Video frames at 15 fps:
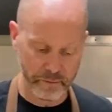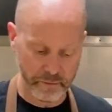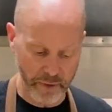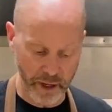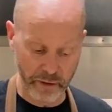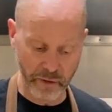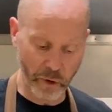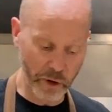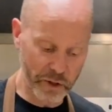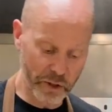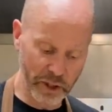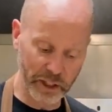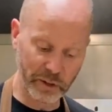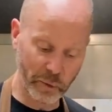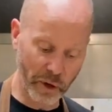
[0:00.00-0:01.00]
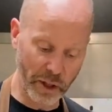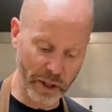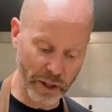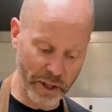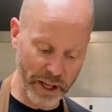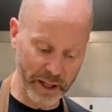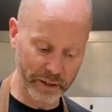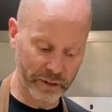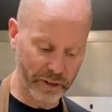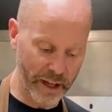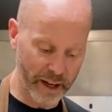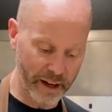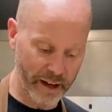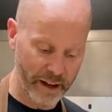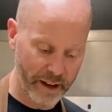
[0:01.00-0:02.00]
Unfortunately, it's one of the things
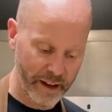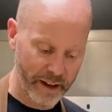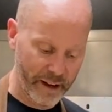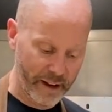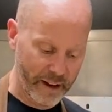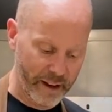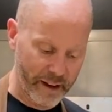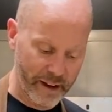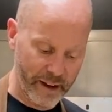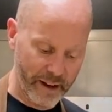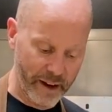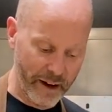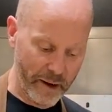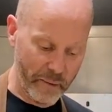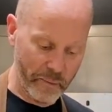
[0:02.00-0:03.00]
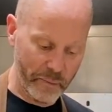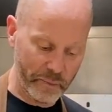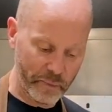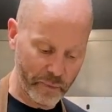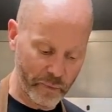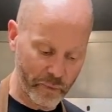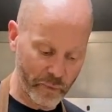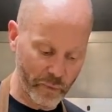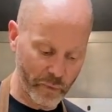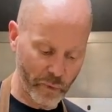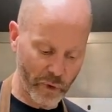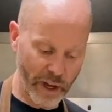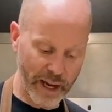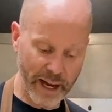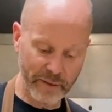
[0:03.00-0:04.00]
that
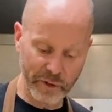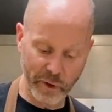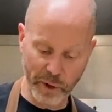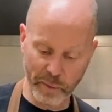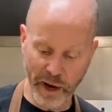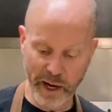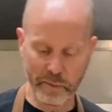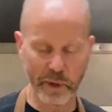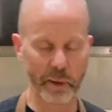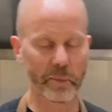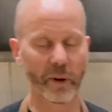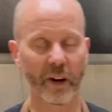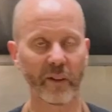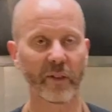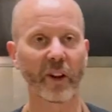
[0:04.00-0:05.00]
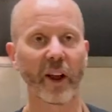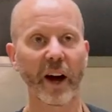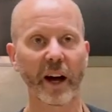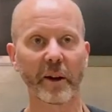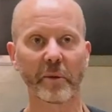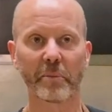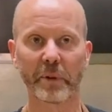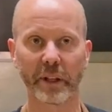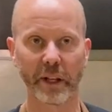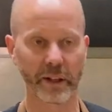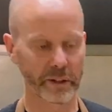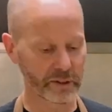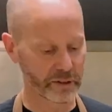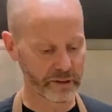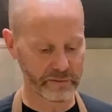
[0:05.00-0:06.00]
I have to remind people of a lot
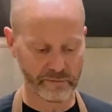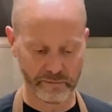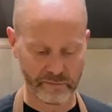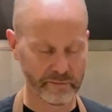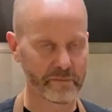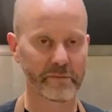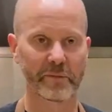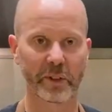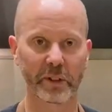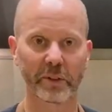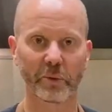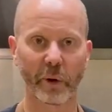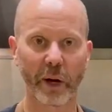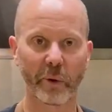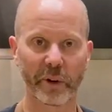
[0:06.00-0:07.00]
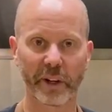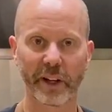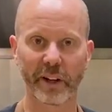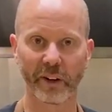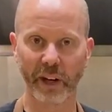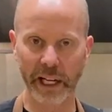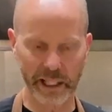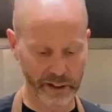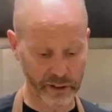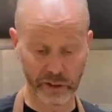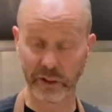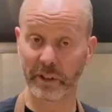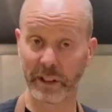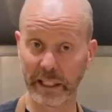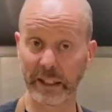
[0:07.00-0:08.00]
because this is why we're here, right?
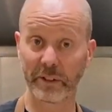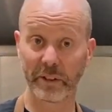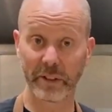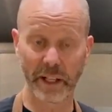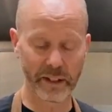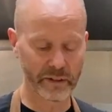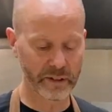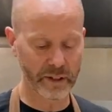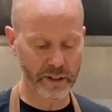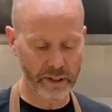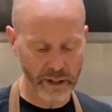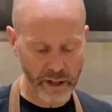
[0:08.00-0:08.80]
It needs to taste good.